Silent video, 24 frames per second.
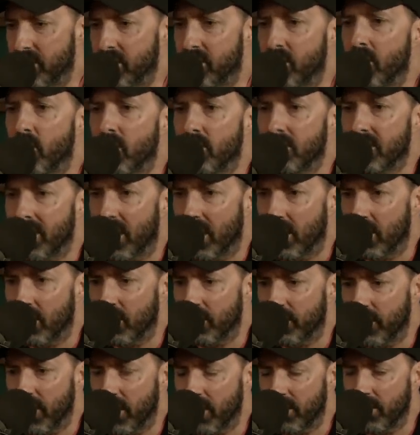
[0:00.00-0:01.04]
so
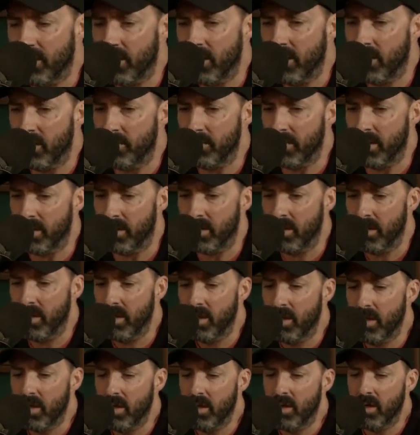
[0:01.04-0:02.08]
terrified of him. Oh and oh my
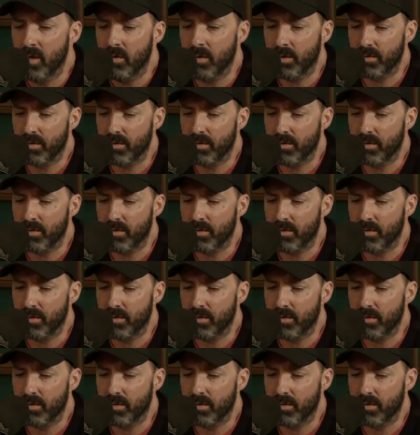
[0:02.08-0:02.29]
god!